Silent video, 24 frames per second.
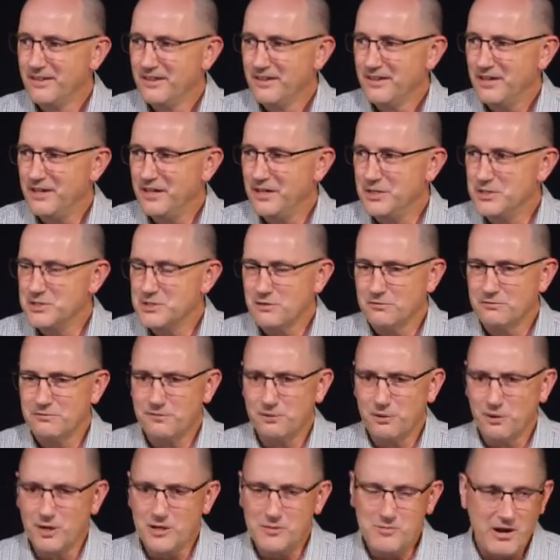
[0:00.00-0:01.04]
he's
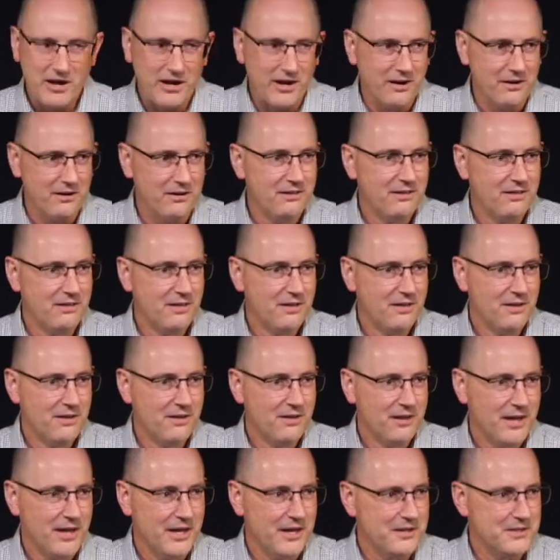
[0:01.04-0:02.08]
fully man,
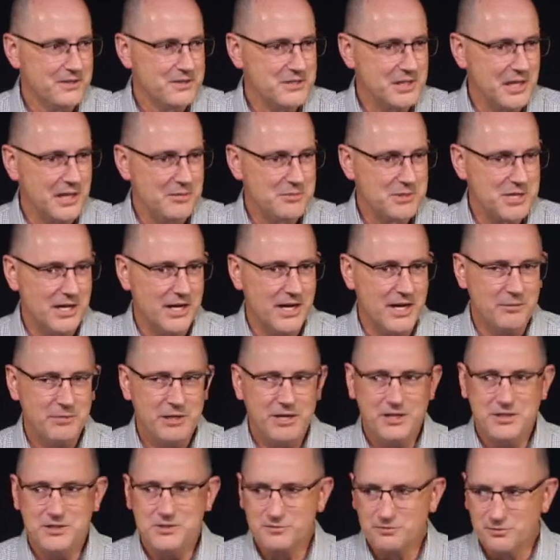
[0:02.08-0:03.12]
and at the same time,
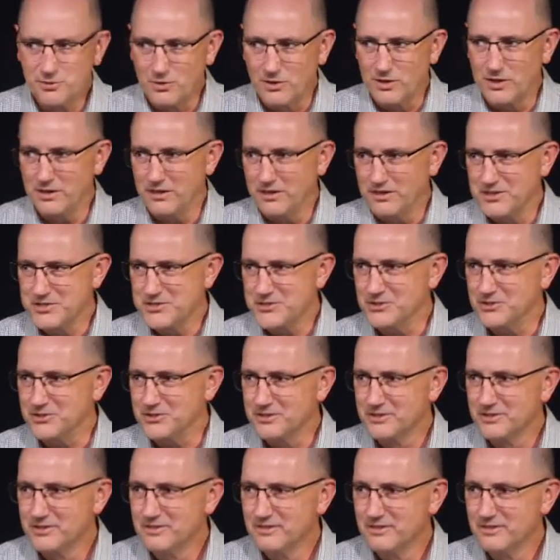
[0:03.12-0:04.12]
he's fully innocent.